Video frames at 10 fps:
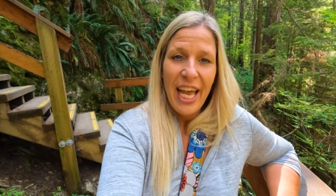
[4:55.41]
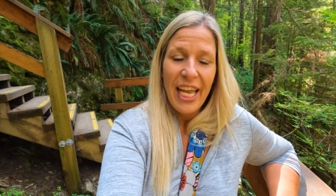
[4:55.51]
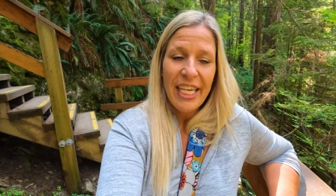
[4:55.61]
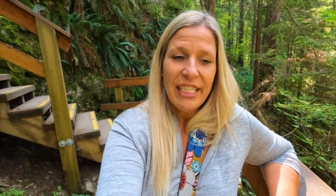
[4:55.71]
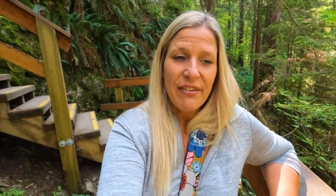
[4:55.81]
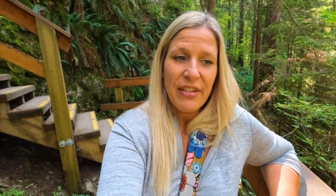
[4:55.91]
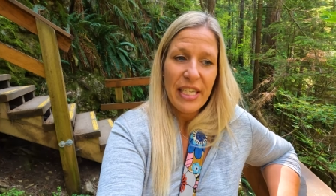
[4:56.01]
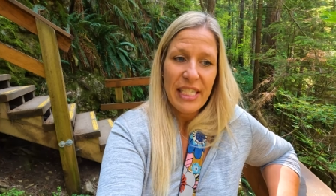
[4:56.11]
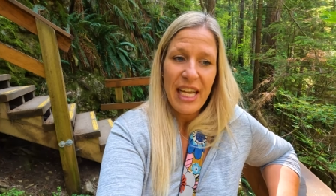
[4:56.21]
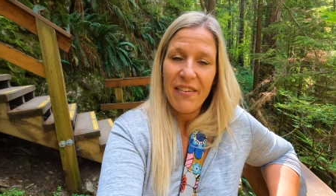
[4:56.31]
and if he
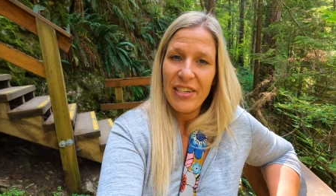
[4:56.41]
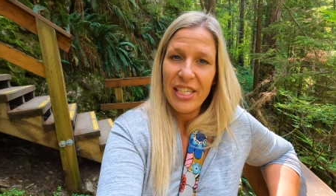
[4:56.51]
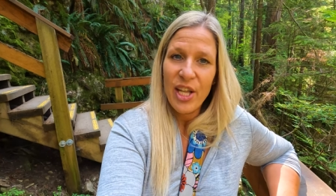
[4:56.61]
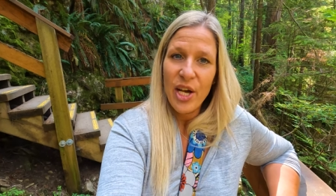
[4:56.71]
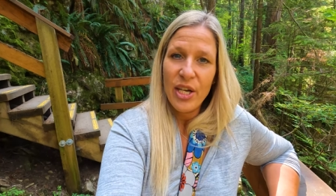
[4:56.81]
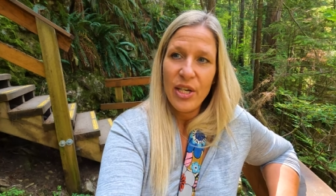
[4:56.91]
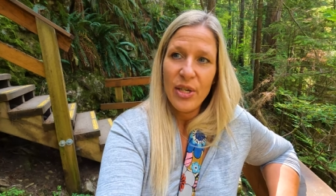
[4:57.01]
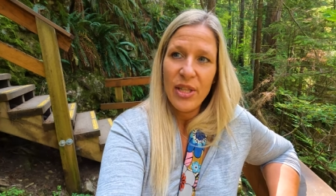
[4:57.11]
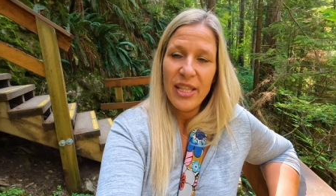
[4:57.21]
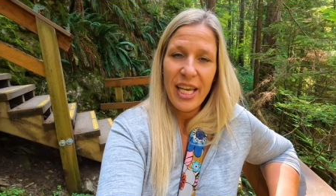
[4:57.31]
doesn't have any luck,
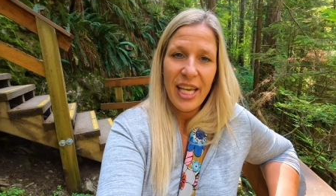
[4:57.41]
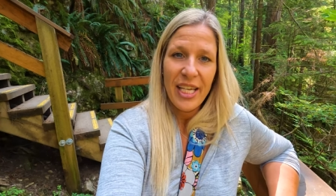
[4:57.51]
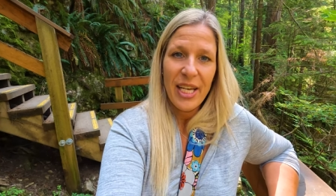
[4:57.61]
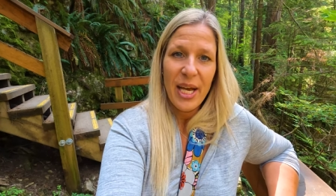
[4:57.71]
then